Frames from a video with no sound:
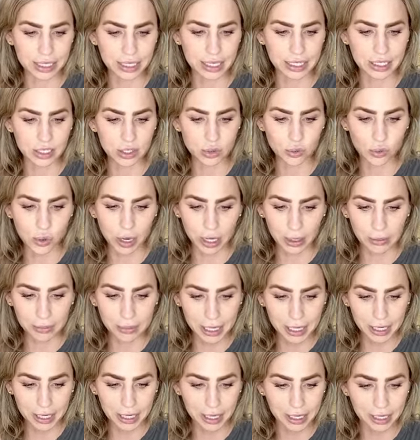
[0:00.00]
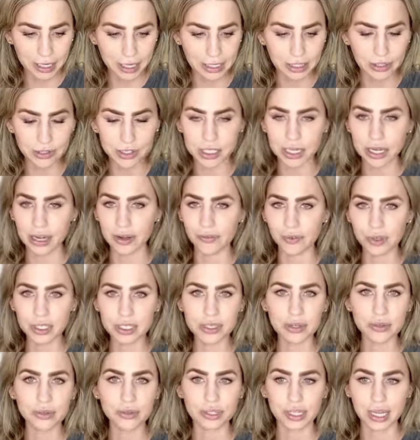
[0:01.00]
I swear by it. I use it every
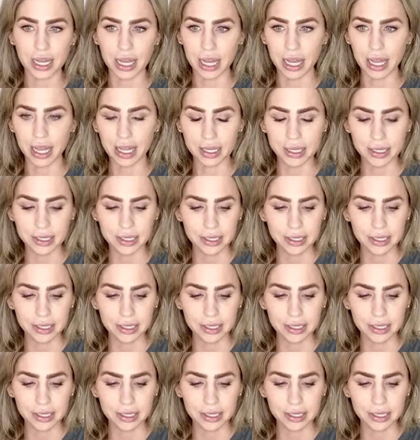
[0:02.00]
single day,